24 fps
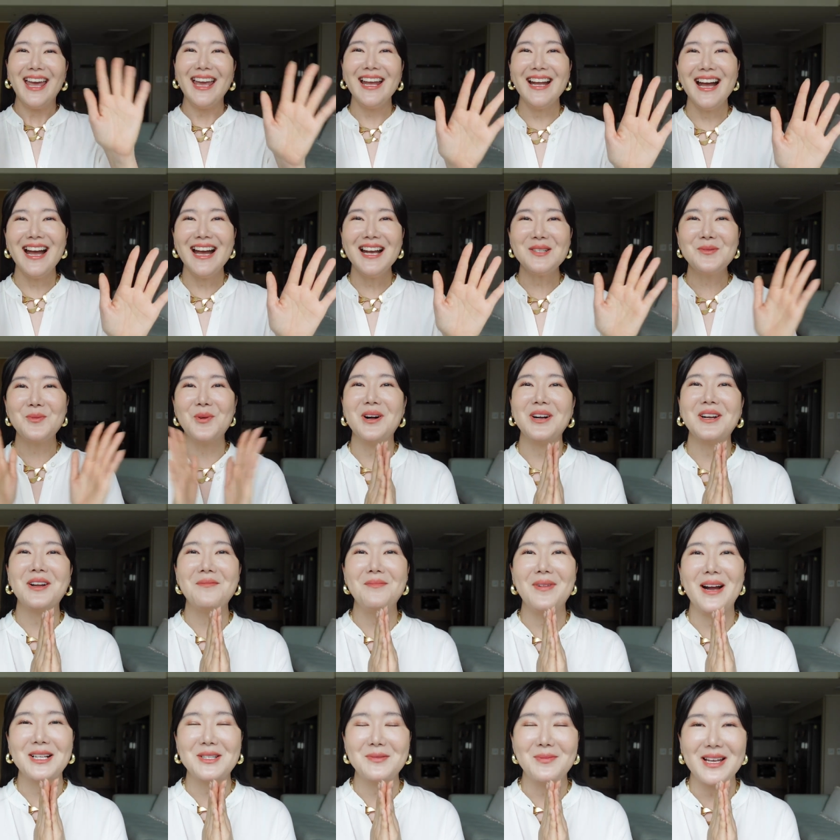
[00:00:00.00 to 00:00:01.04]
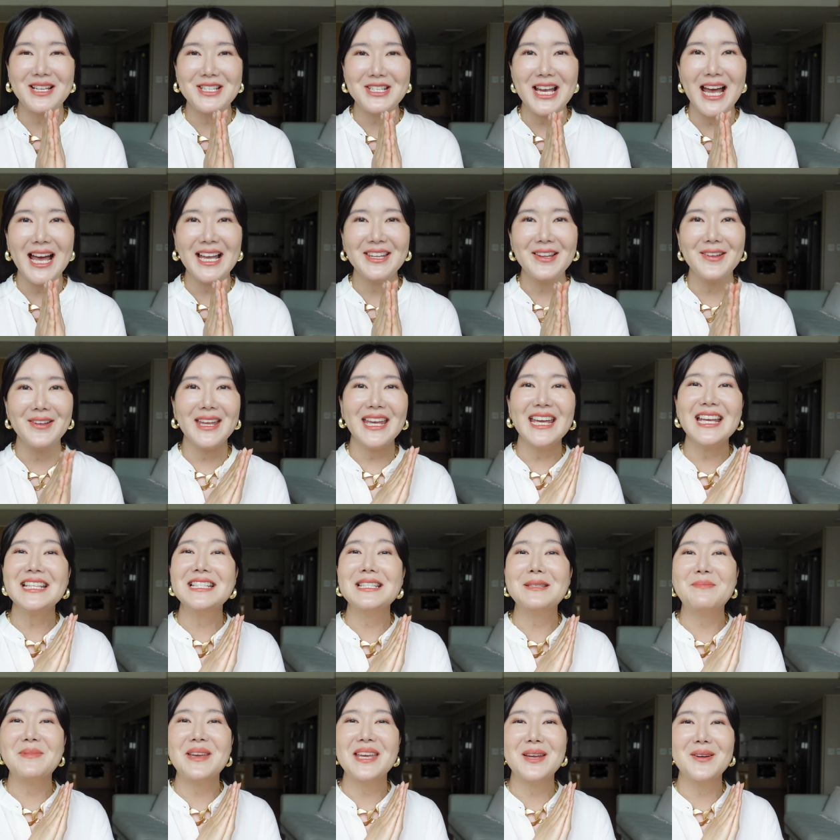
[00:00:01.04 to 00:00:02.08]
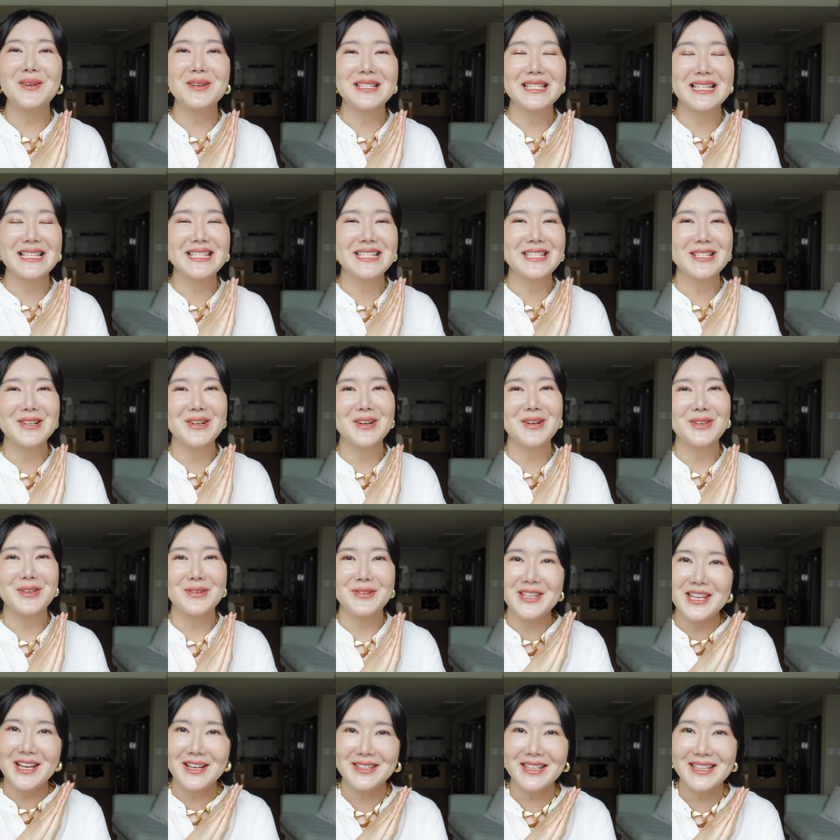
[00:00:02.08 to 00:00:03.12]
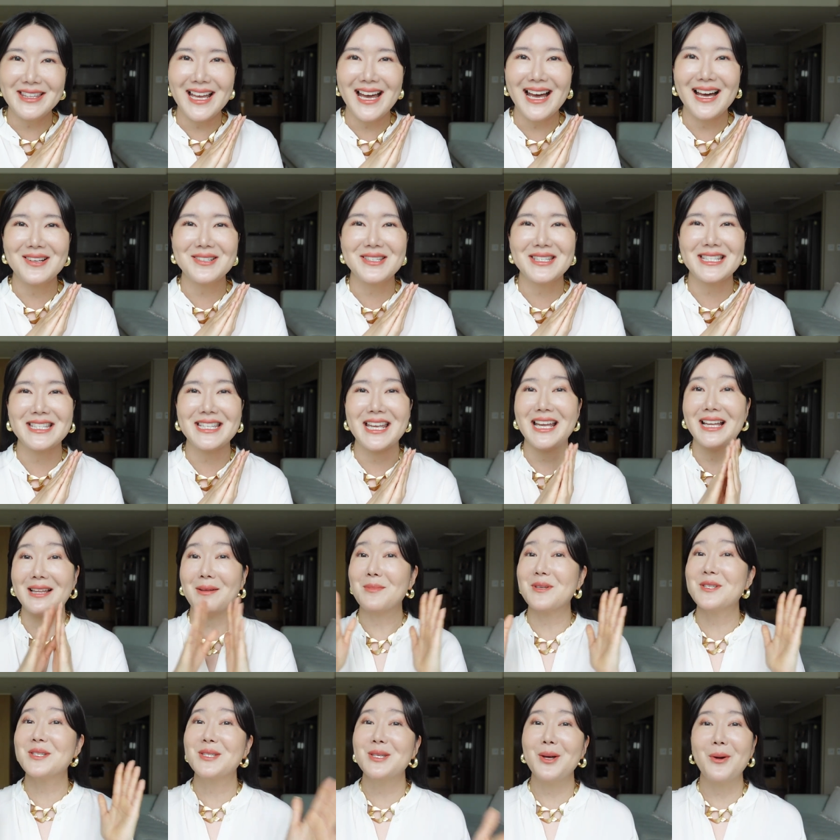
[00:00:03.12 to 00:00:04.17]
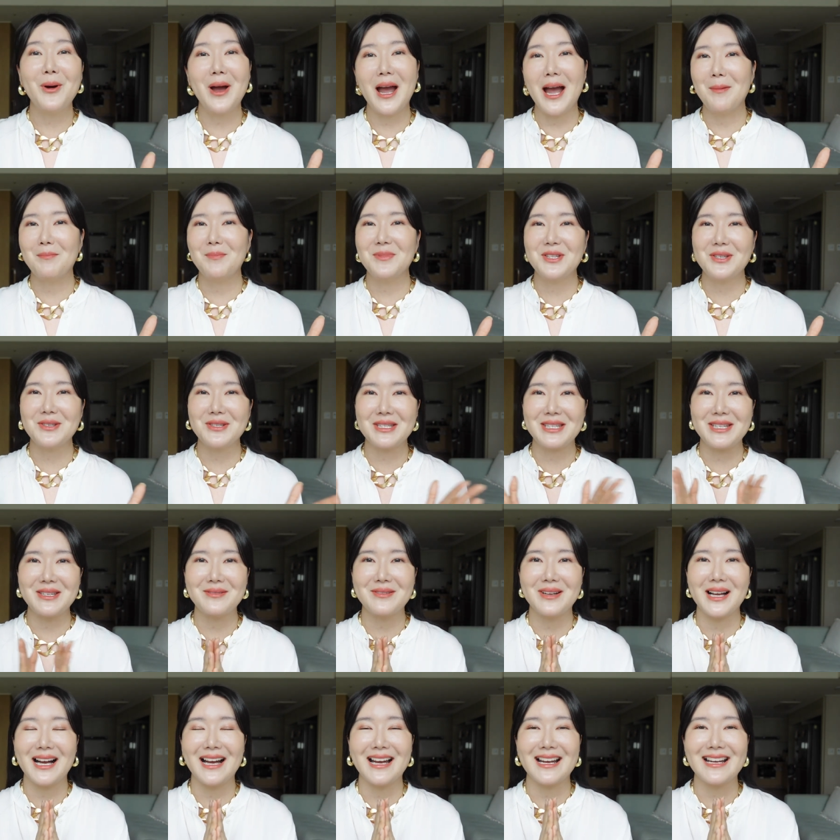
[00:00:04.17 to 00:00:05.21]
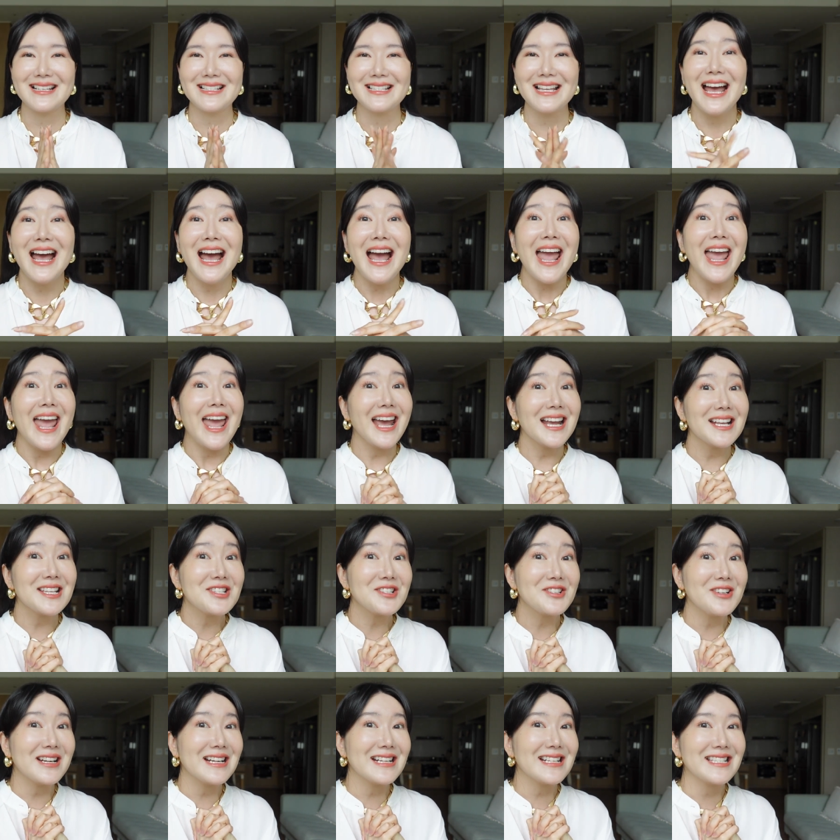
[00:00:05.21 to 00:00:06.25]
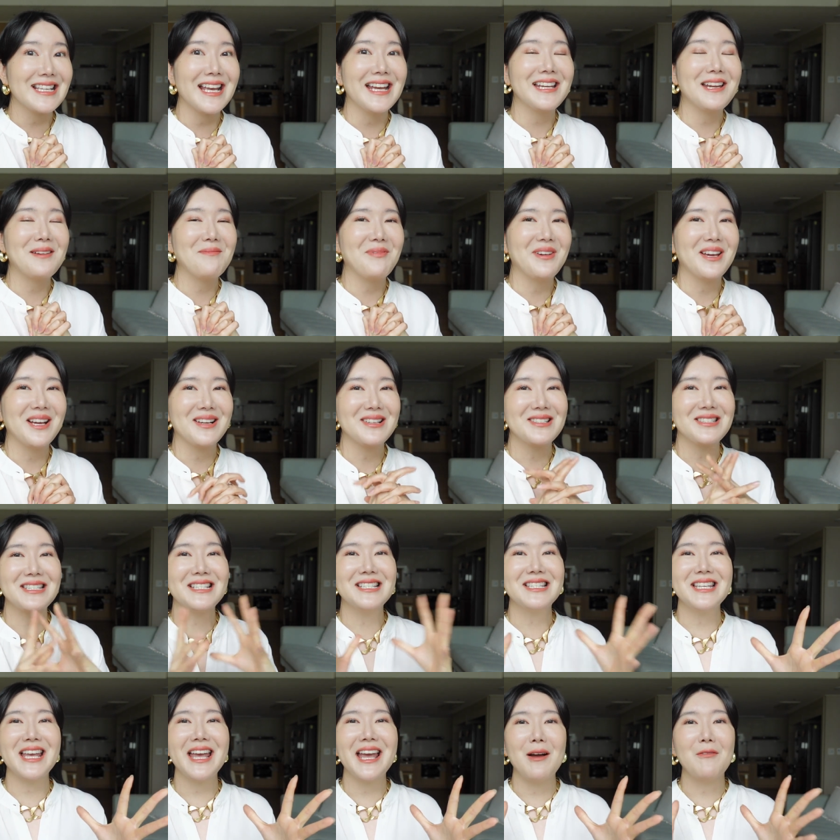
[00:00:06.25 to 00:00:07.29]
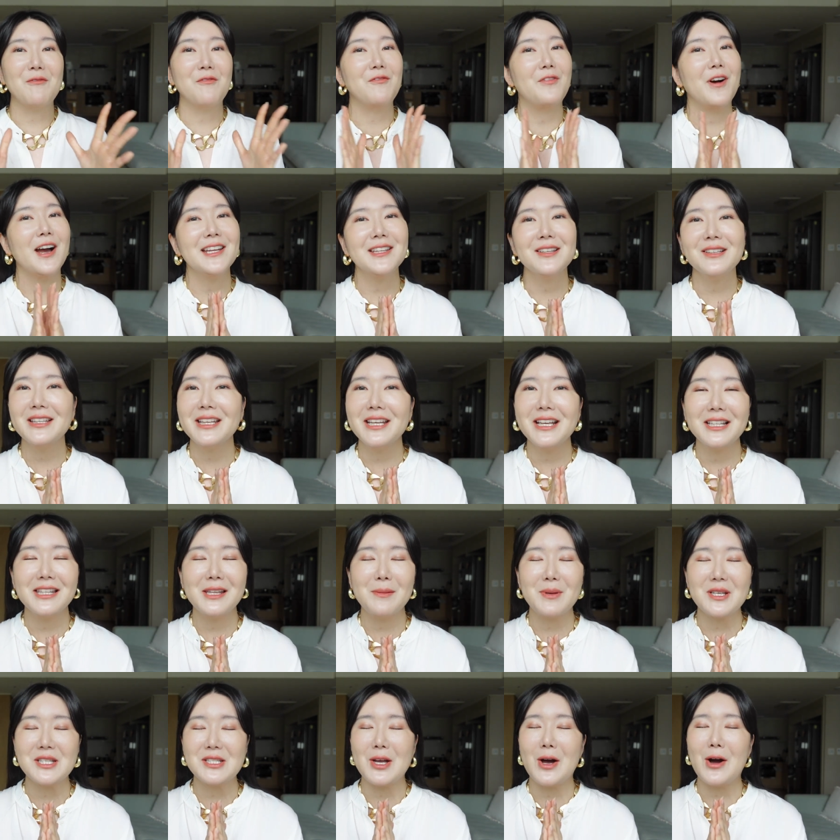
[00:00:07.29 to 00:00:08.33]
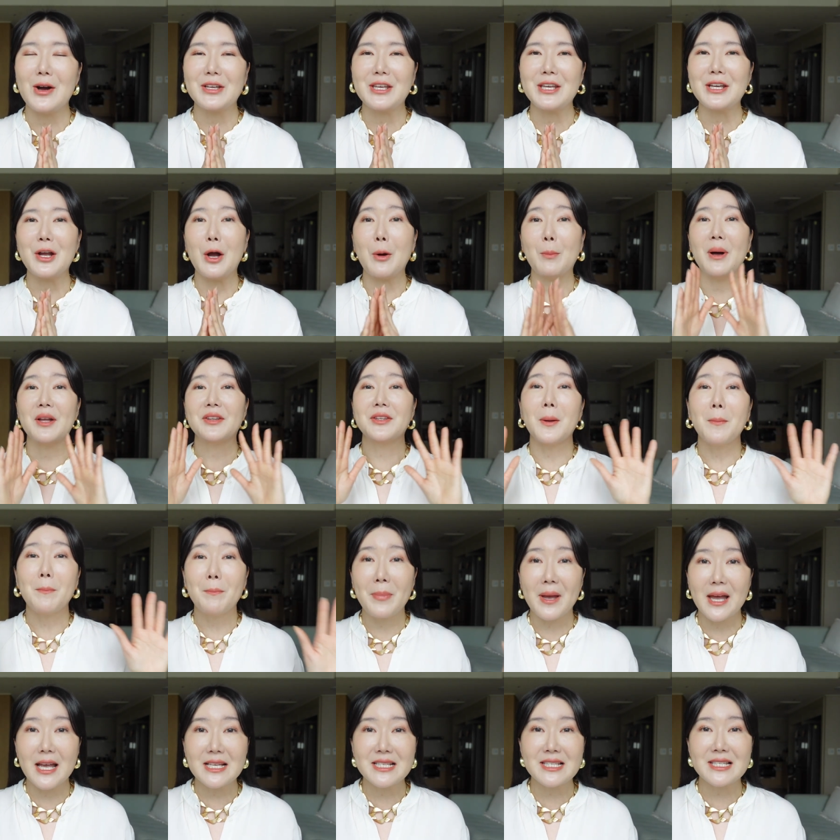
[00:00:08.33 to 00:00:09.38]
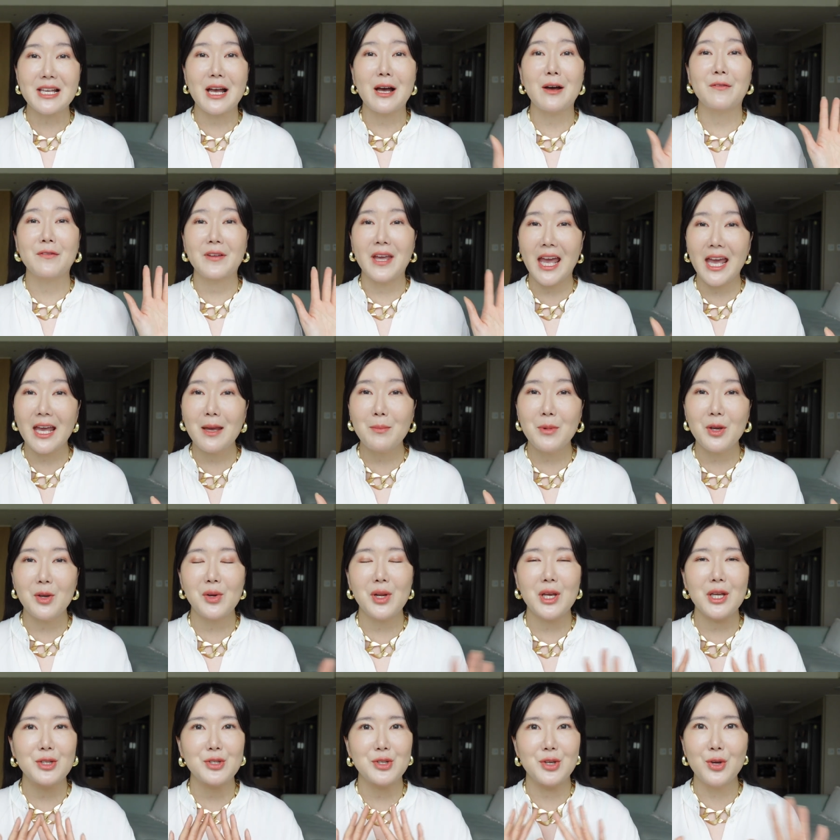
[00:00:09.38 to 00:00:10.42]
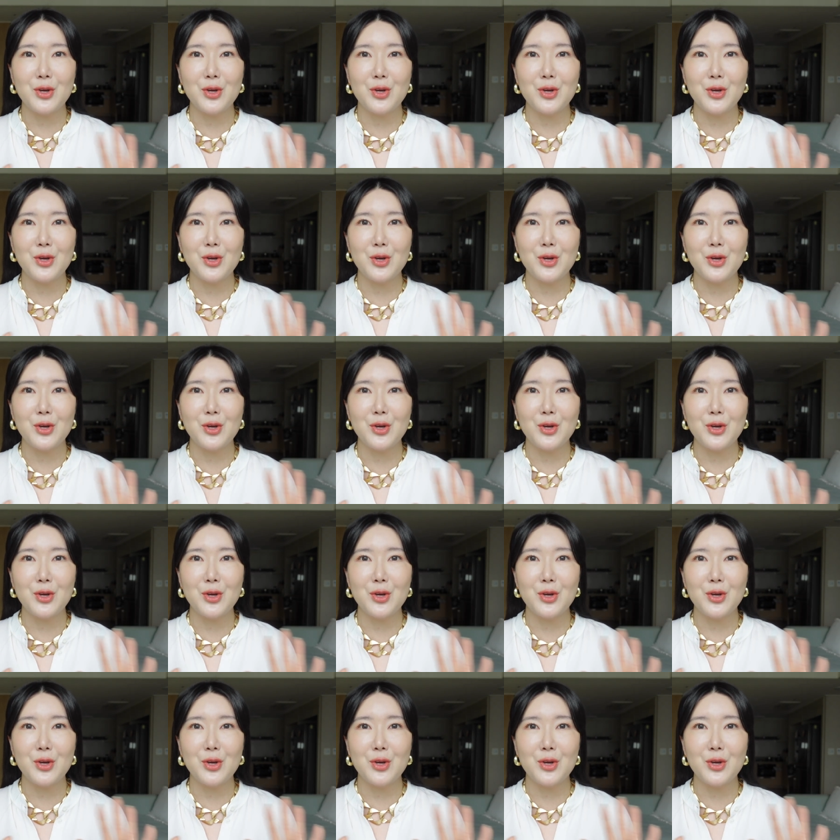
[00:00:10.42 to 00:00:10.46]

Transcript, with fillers: Hey guys, welcome back to my channel. It's me, your sister, EuniUnni in the house today. I'm so happy to see you guys. Extra excited because today I'm finally gonna be talking about the best of K-Beauty